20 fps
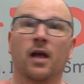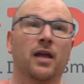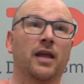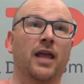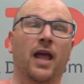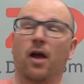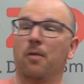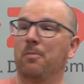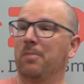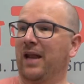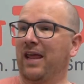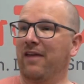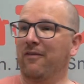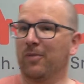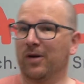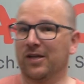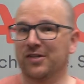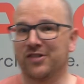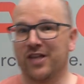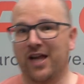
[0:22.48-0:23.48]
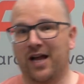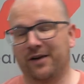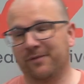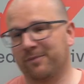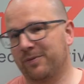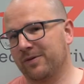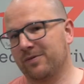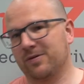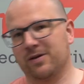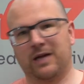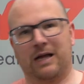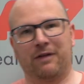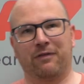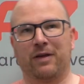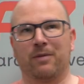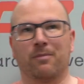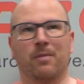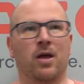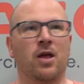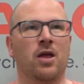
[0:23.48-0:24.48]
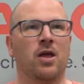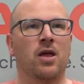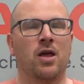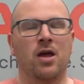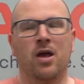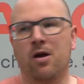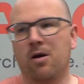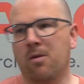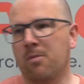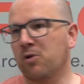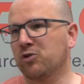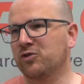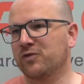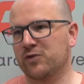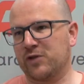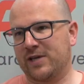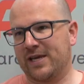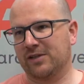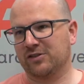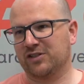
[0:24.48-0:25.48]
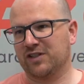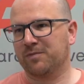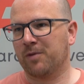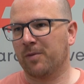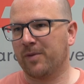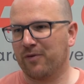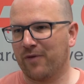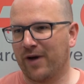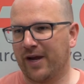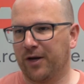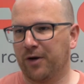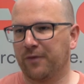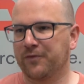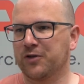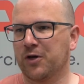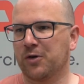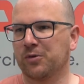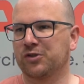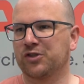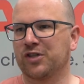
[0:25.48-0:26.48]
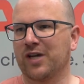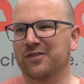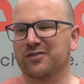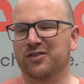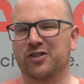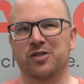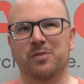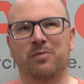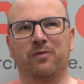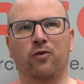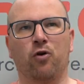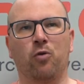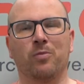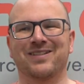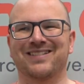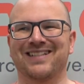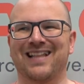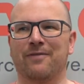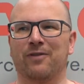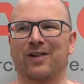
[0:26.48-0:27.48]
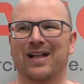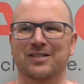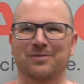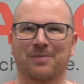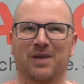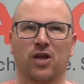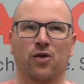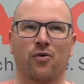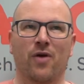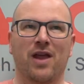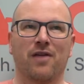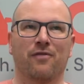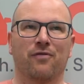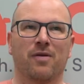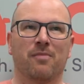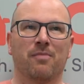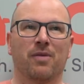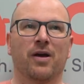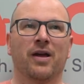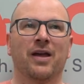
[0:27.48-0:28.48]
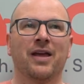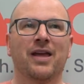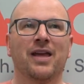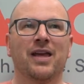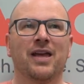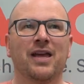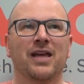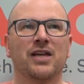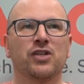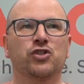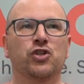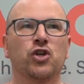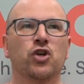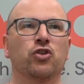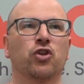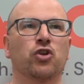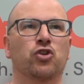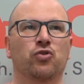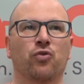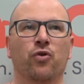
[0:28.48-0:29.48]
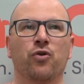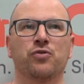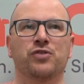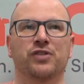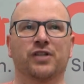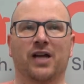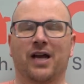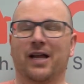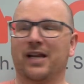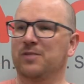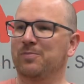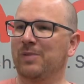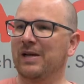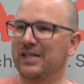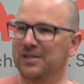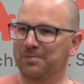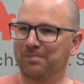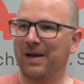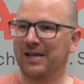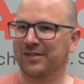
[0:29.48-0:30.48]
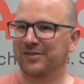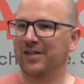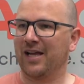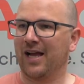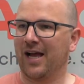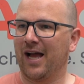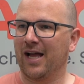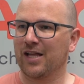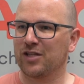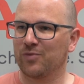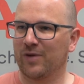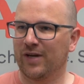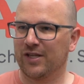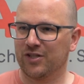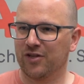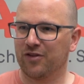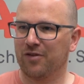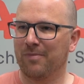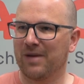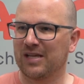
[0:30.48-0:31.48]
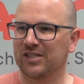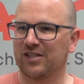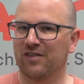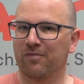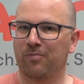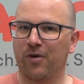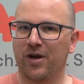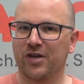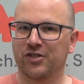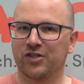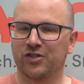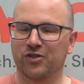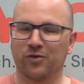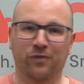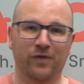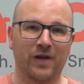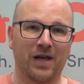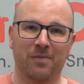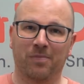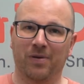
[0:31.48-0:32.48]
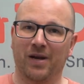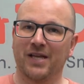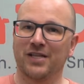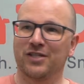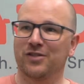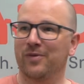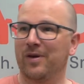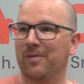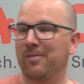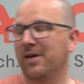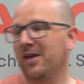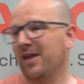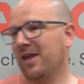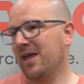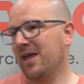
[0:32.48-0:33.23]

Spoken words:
Yeah, unbelievable, isn't it? I think most of us are guilty of probably writing off Joe's chance because the performance level hasn't been great for him, but he's turned the screw tonight. He's played his best starts when he's under massive pressure, so fair play to him.